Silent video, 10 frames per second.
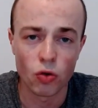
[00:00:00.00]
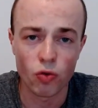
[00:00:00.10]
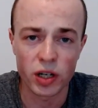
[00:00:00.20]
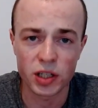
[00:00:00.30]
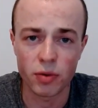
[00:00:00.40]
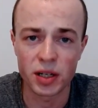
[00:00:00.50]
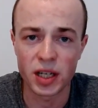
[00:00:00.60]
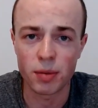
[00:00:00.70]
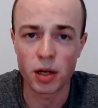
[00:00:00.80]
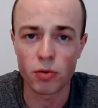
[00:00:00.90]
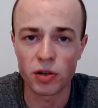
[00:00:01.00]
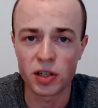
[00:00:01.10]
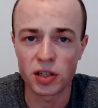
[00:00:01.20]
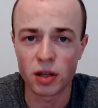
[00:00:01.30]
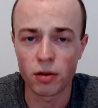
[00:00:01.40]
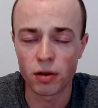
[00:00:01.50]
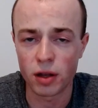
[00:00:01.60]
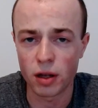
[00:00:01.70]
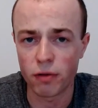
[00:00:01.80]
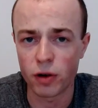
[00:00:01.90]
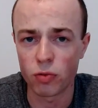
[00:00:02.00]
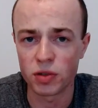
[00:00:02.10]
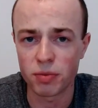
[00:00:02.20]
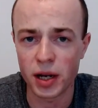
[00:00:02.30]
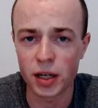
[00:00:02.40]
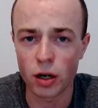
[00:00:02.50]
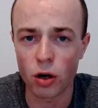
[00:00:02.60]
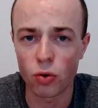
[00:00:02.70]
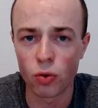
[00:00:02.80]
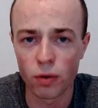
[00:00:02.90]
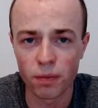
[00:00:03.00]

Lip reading: rescuing Debbie, which is the film's main goal.